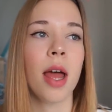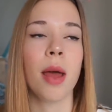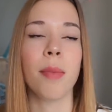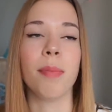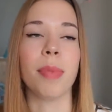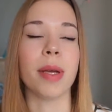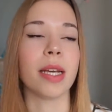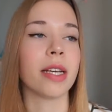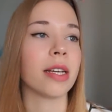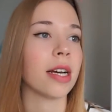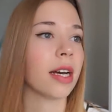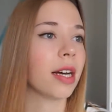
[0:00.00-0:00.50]

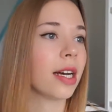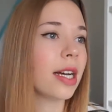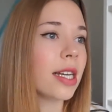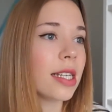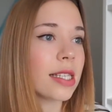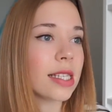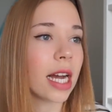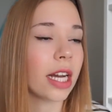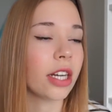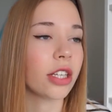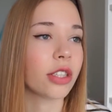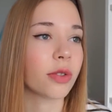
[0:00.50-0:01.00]

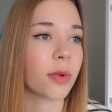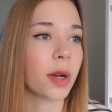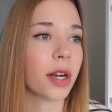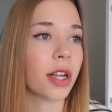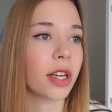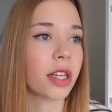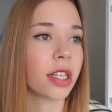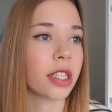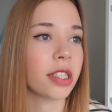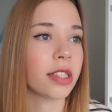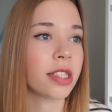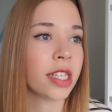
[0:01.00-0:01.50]
because I just want
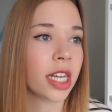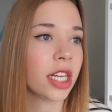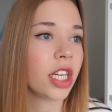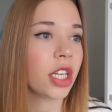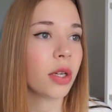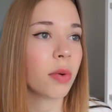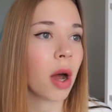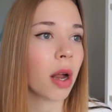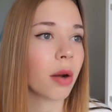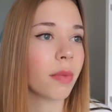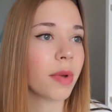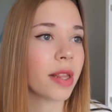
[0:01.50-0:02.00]
to
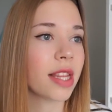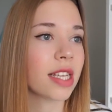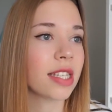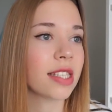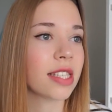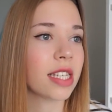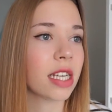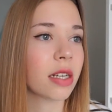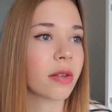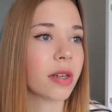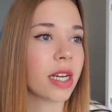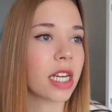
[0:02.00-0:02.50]
continue on with this
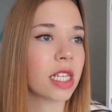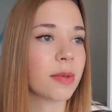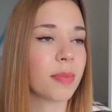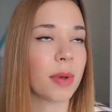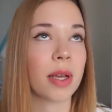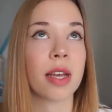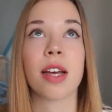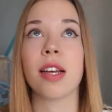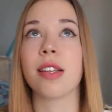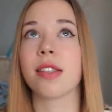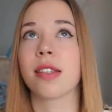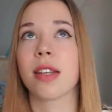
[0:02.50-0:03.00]
series
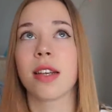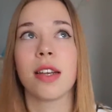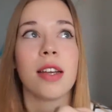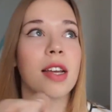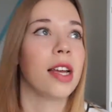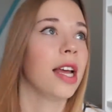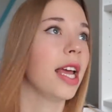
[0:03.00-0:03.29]
because